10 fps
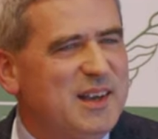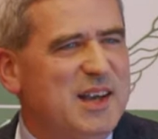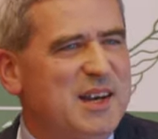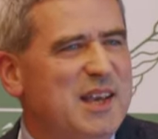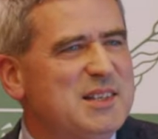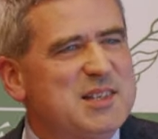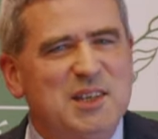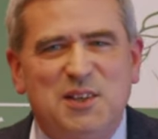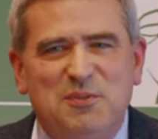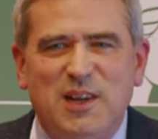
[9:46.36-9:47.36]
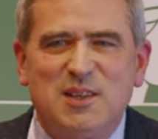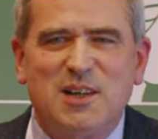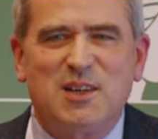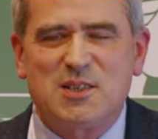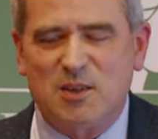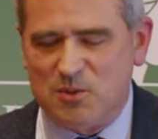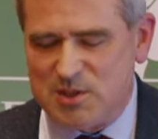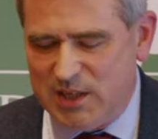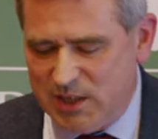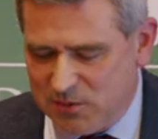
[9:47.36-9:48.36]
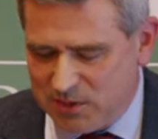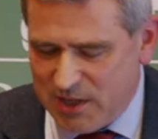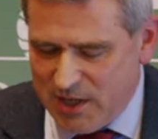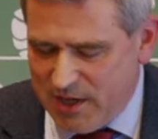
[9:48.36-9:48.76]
ergänzen der Vertragsauslegung